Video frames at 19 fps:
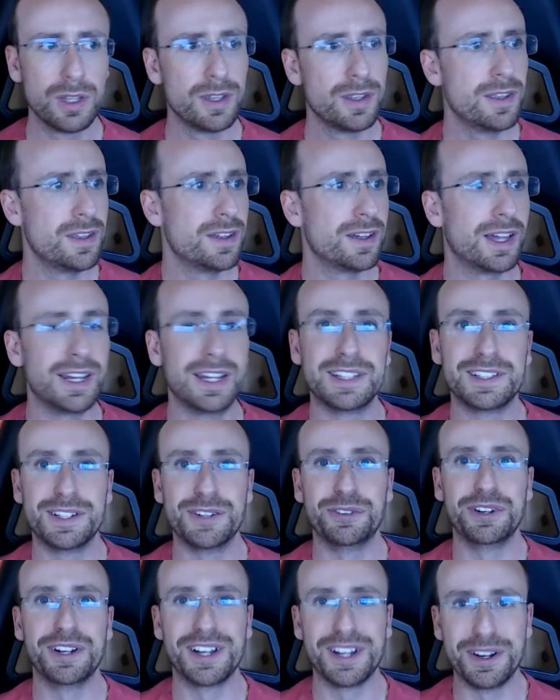unless it
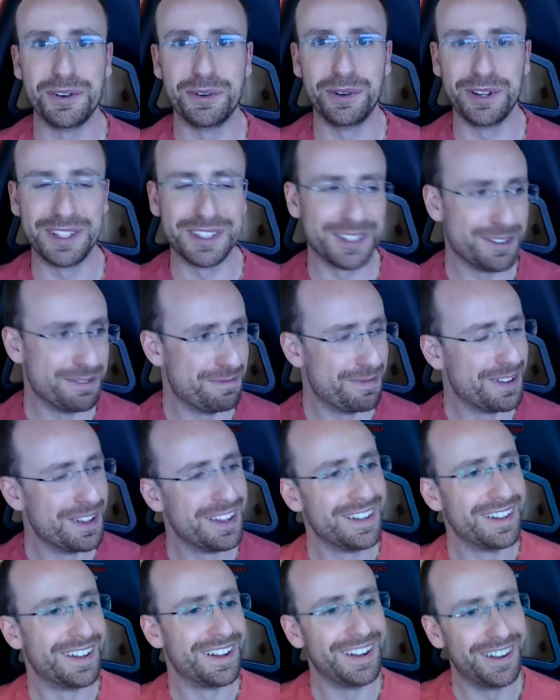really annoys them,
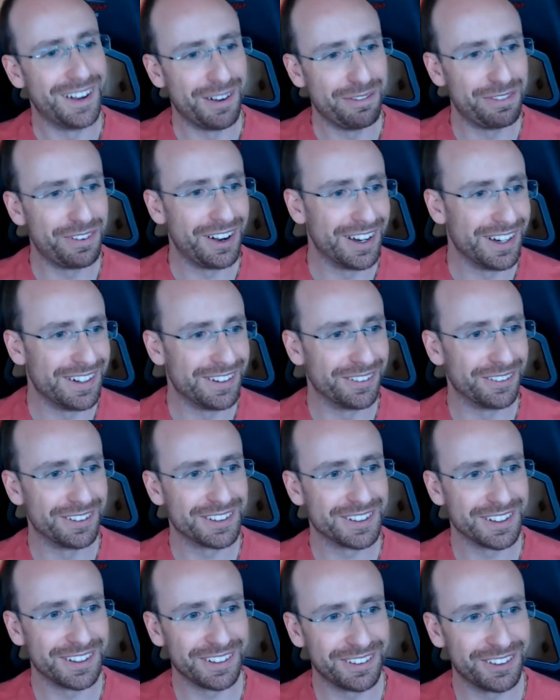I find, or it's
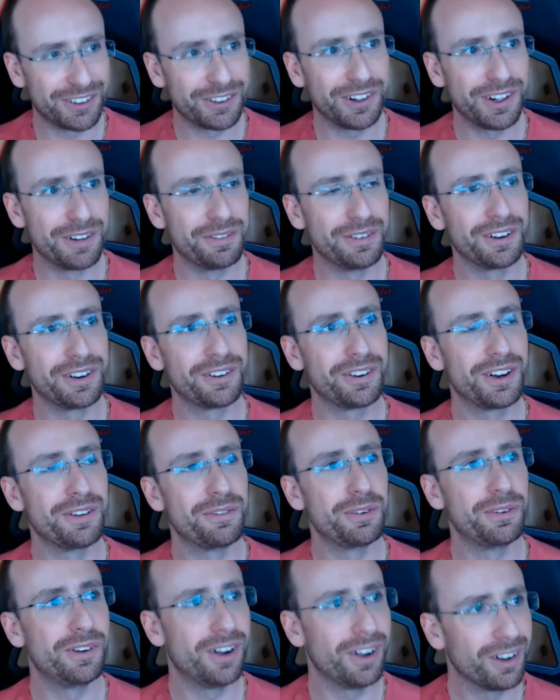an
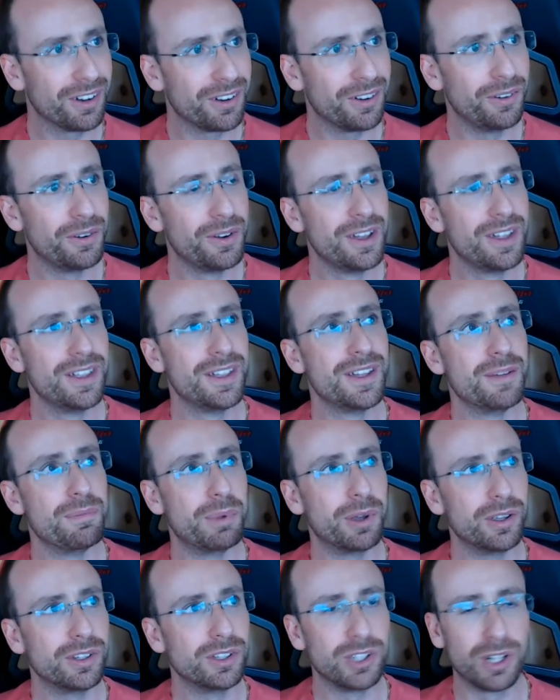incredible article.
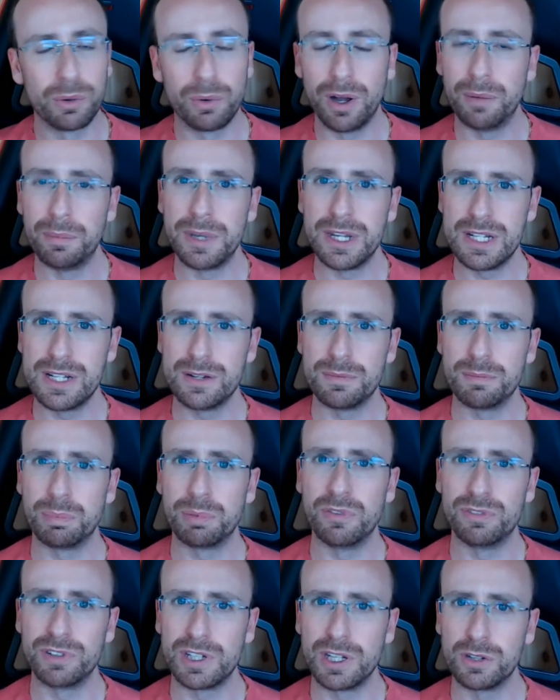But you know what I mean.
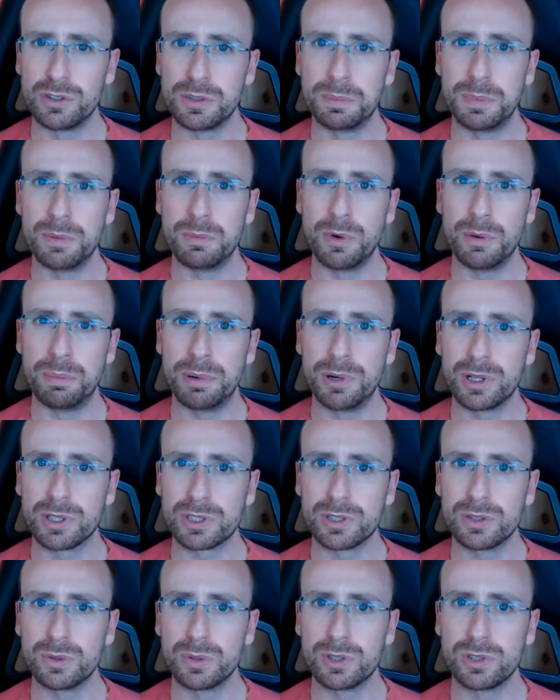Videos are a bit more
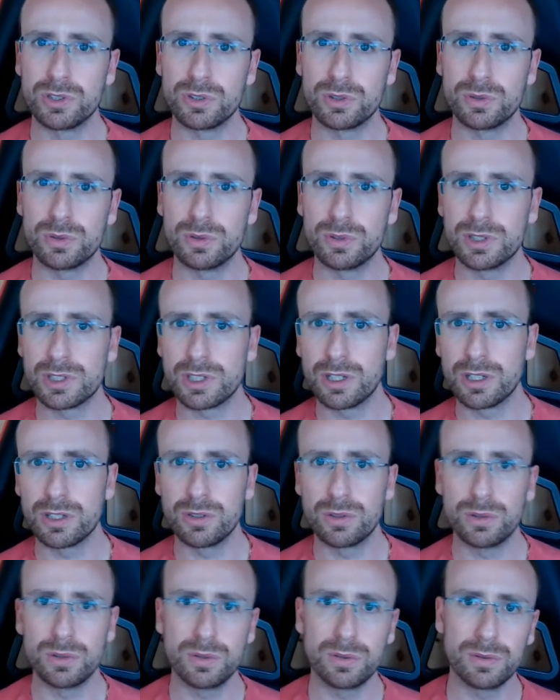personal because it's like
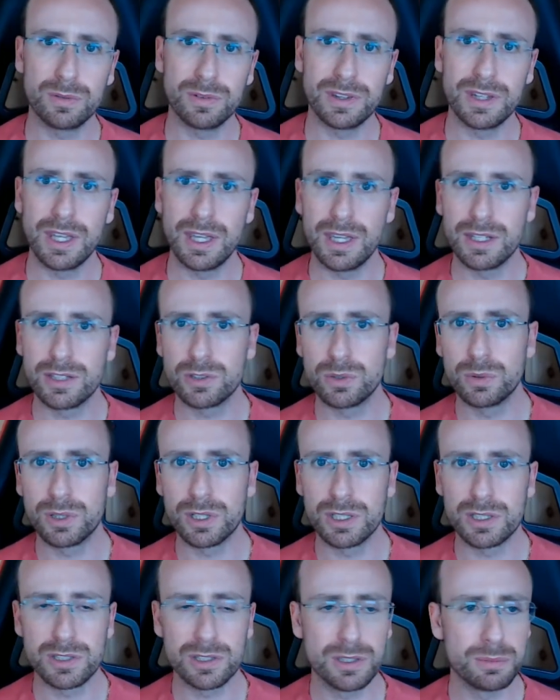you're there talking
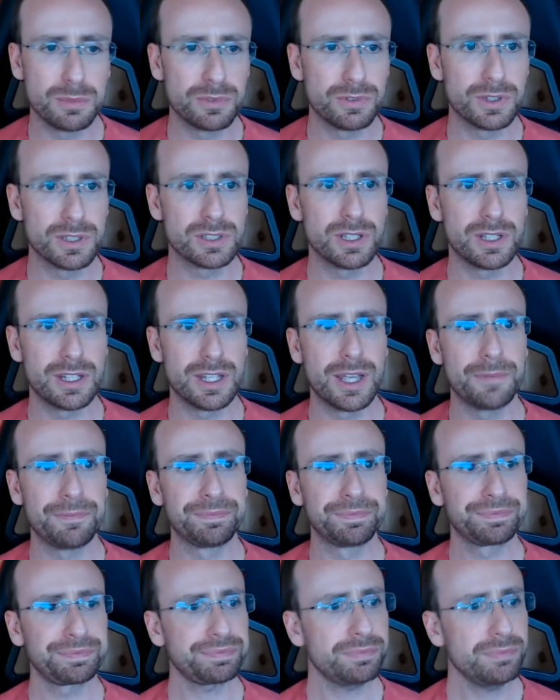to them and things like that.
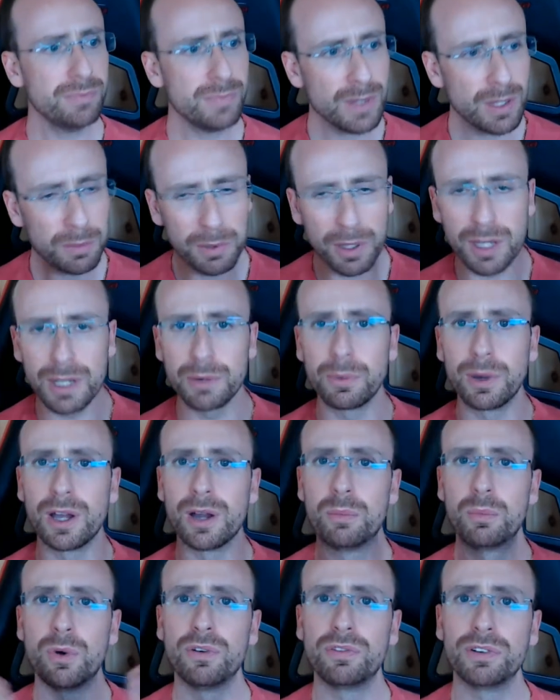Anyway, I'm
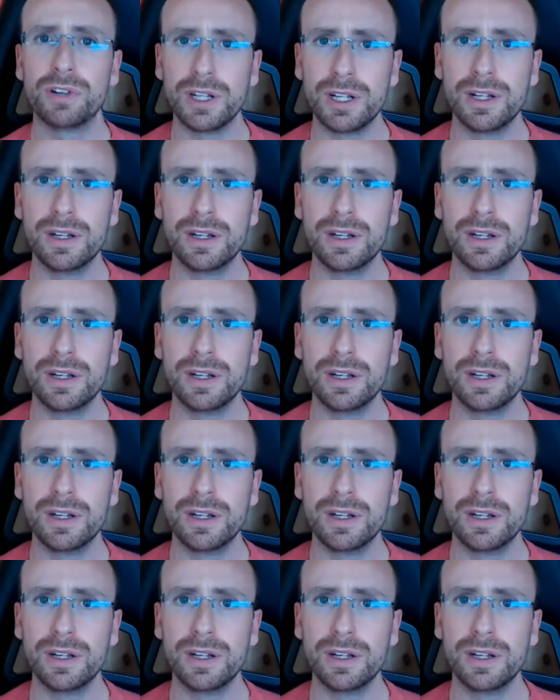waffling.